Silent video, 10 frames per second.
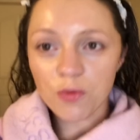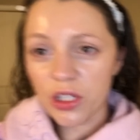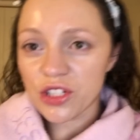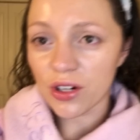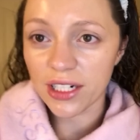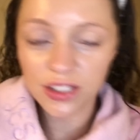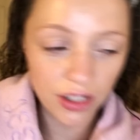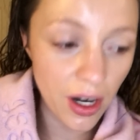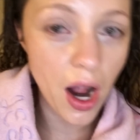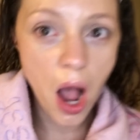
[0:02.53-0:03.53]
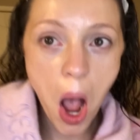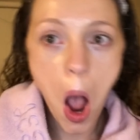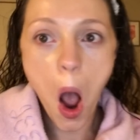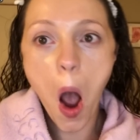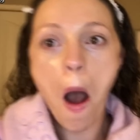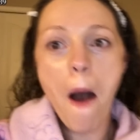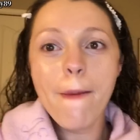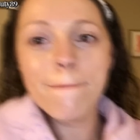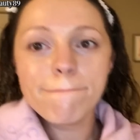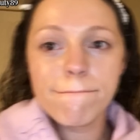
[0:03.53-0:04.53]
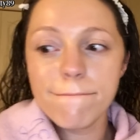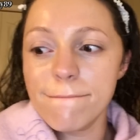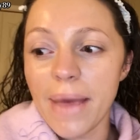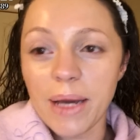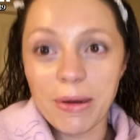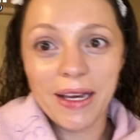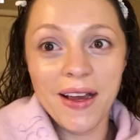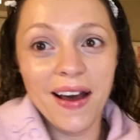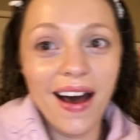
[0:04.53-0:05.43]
moisturizer? Maybe.